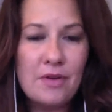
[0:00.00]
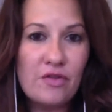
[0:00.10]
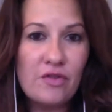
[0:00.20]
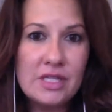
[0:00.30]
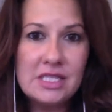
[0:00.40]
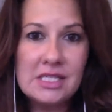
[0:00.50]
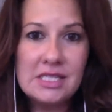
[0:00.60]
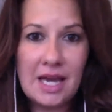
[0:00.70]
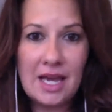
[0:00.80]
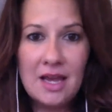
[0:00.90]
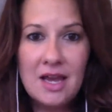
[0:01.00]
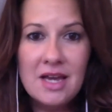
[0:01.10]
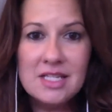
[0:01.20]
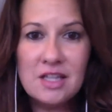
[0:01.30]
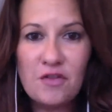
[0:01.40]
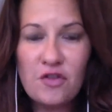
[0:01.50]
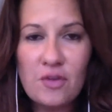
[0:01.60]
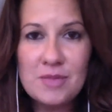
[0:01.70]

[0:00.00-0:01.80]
For instance, I suffer from